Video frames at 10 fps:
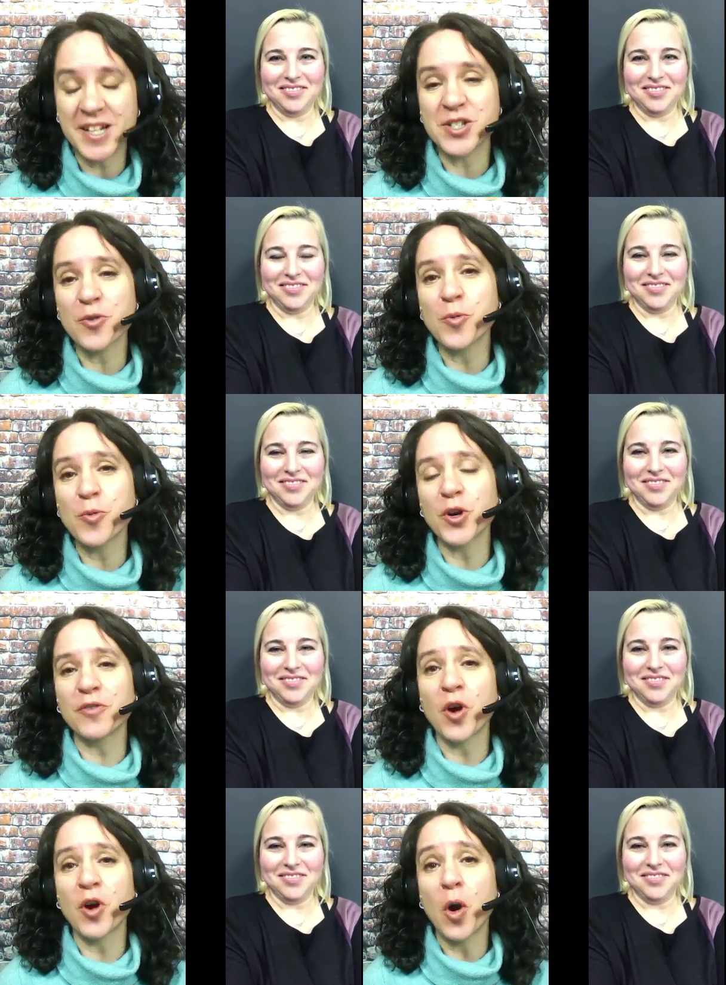Speaker 1: your word of
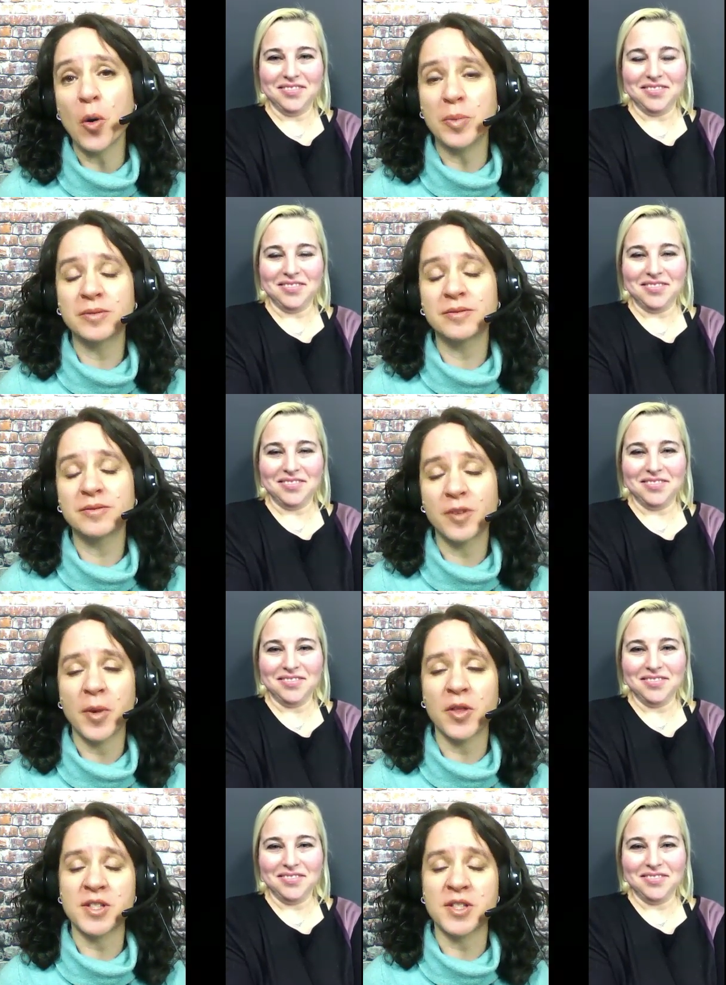hope for mothers
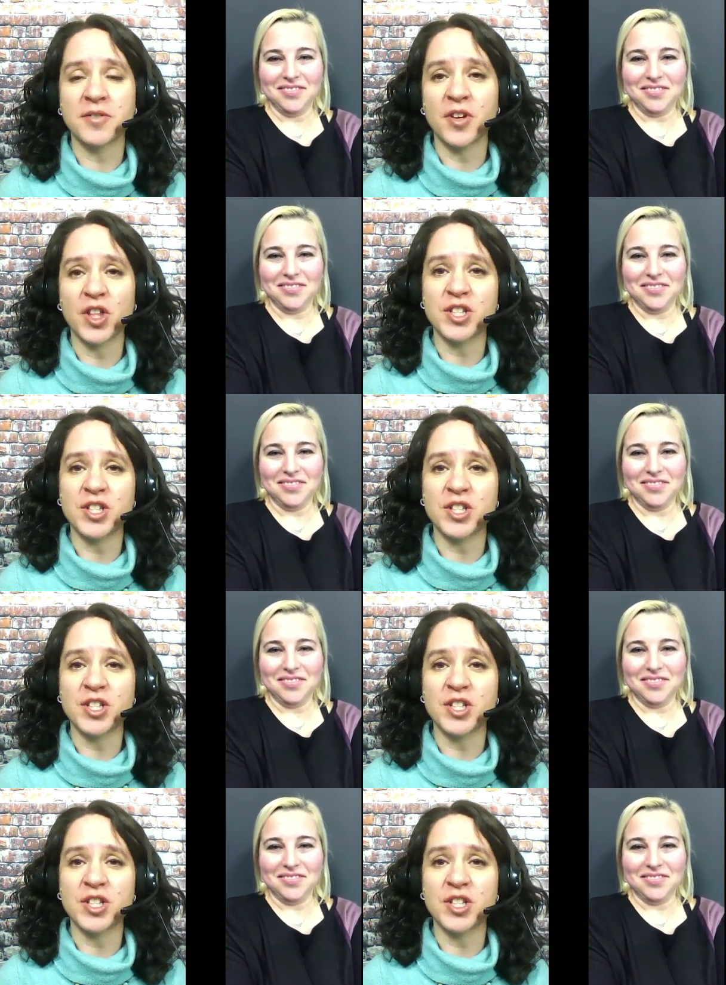and fathers?